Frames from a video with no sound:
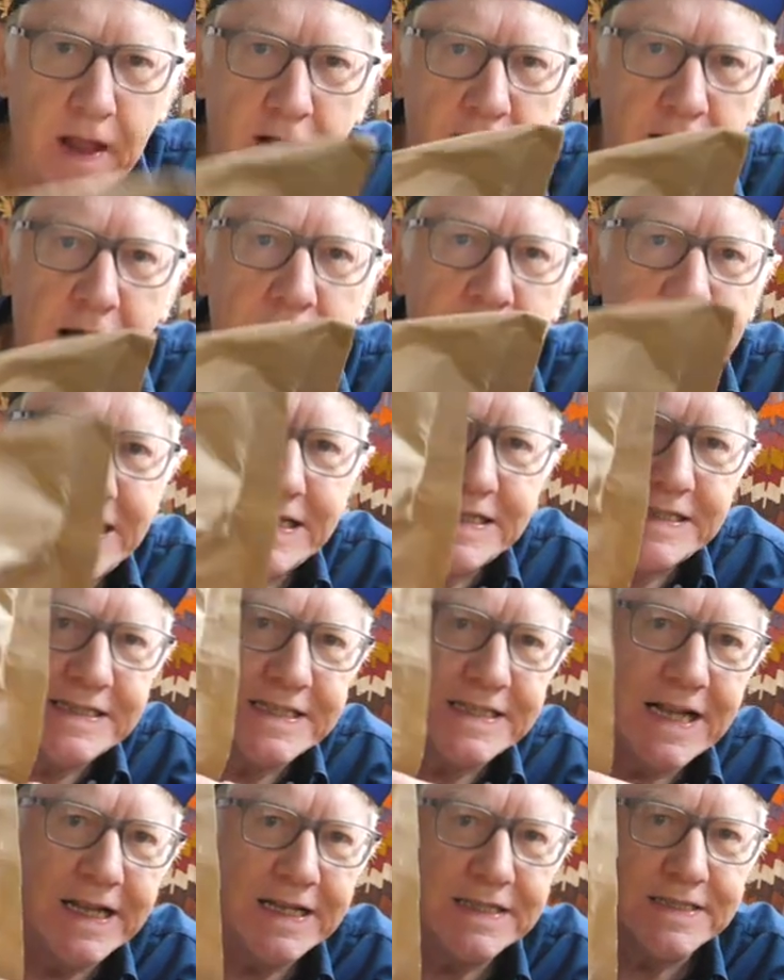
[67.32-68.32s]
Now, it
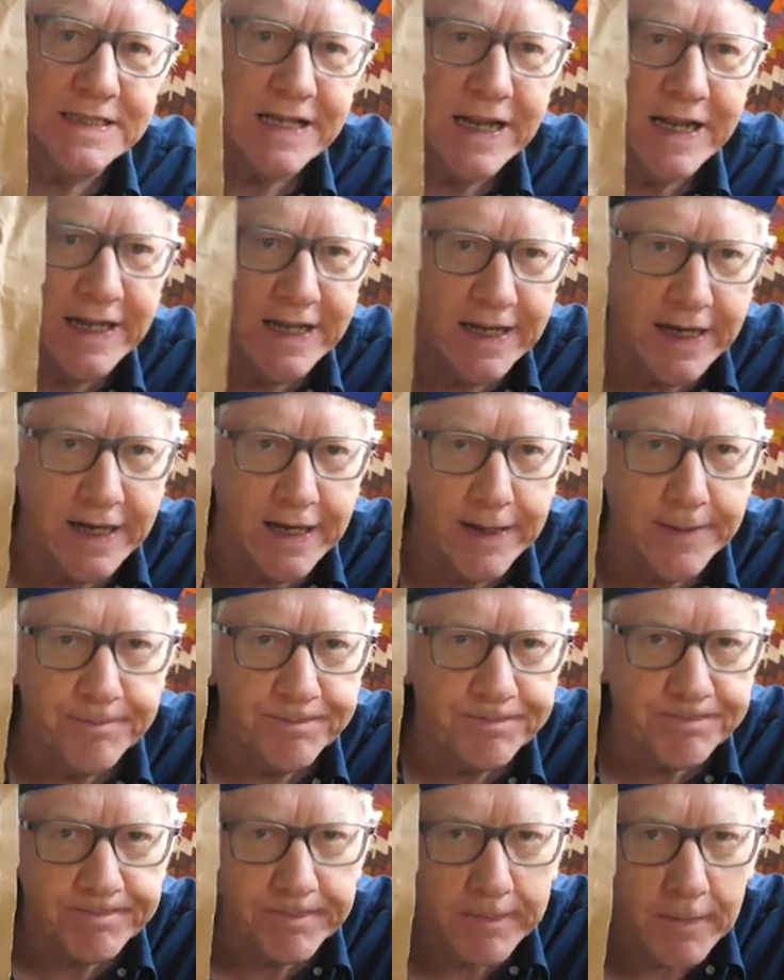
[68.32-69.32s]
says here,
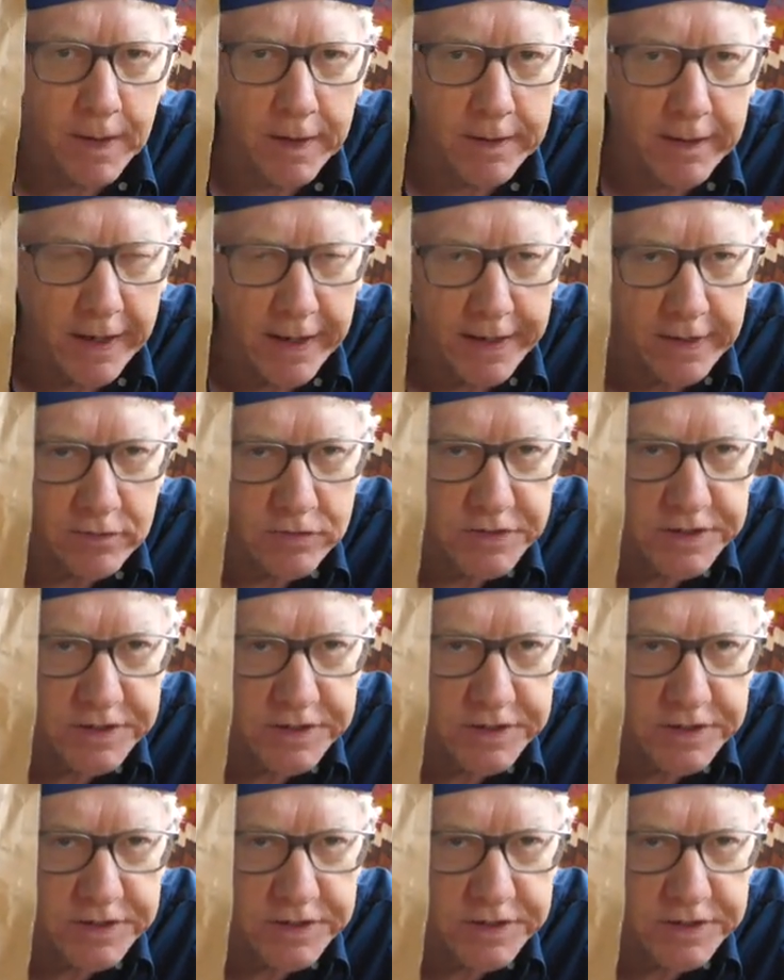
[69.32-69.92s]
okay, you